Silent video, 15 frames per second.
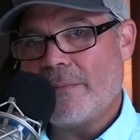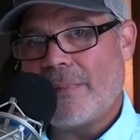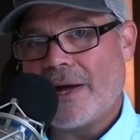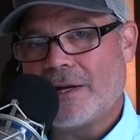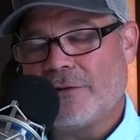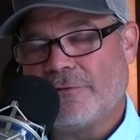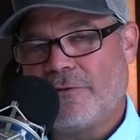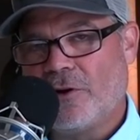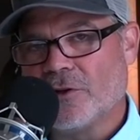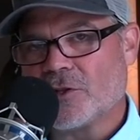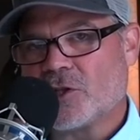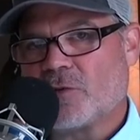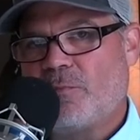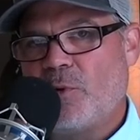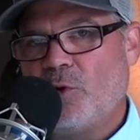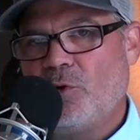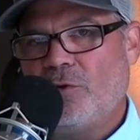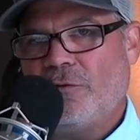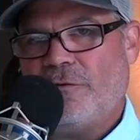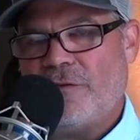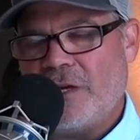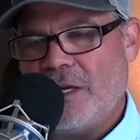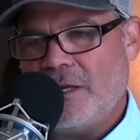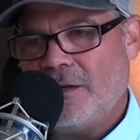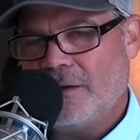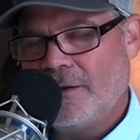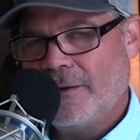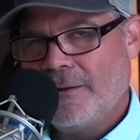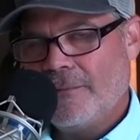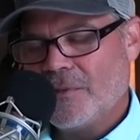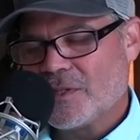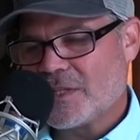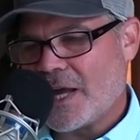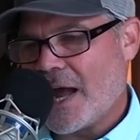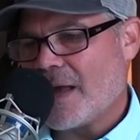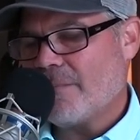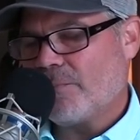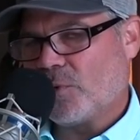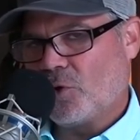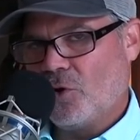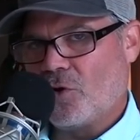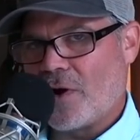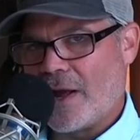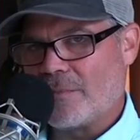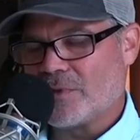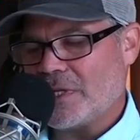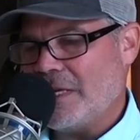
by default spoon feed type programs.